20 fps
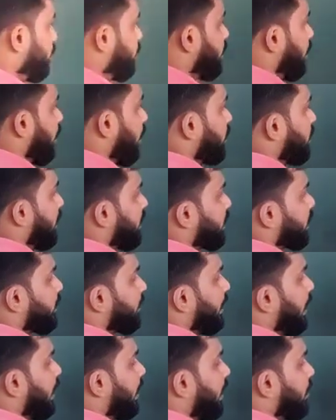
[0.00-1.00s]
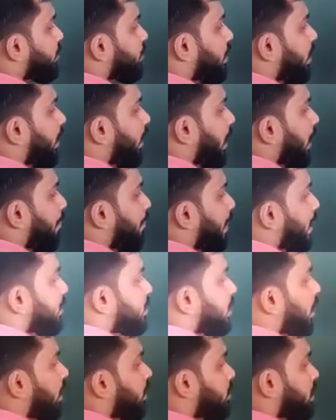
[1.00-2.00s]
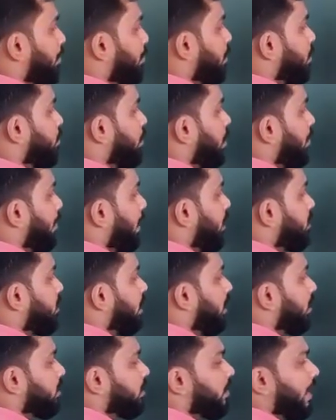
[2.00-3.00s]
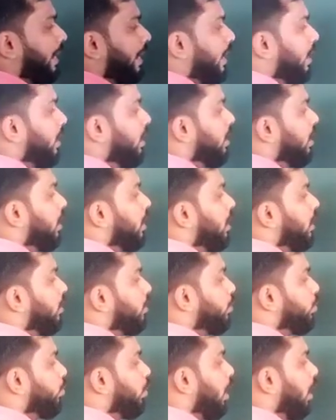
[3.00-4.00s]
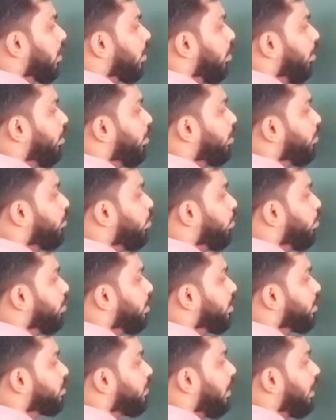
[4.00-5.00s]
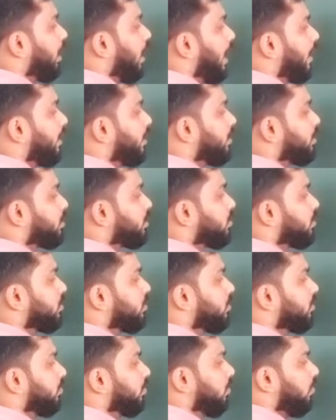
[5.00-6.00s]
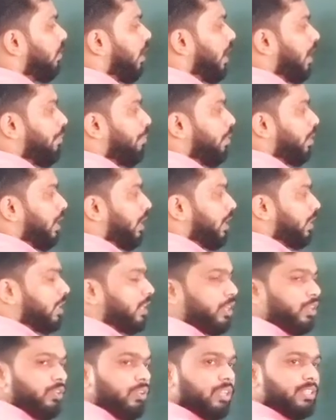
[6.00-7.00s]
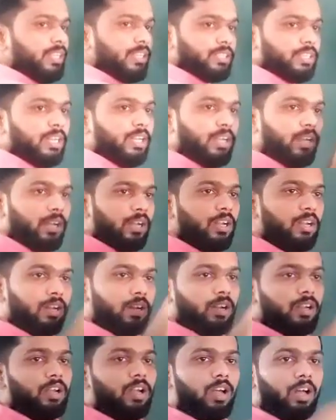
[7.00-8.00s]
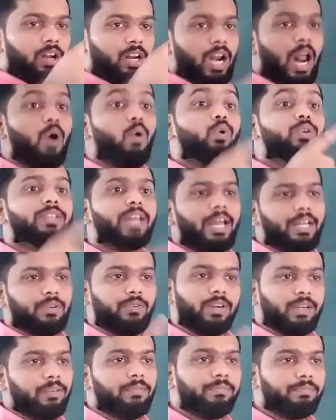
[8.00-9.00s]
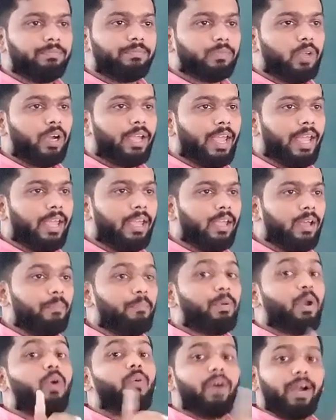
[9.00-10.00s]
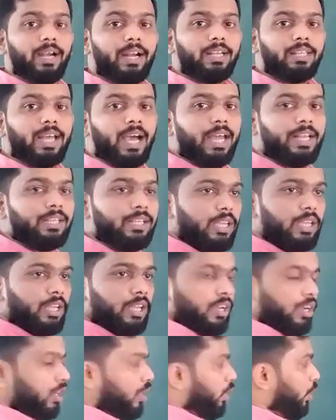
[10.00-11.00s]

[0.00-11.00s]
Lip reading: just we are considering a pencil. Suppose your pencil is there. You are going to wound this one like this. One upon another. You will just round that one. Okay, provided that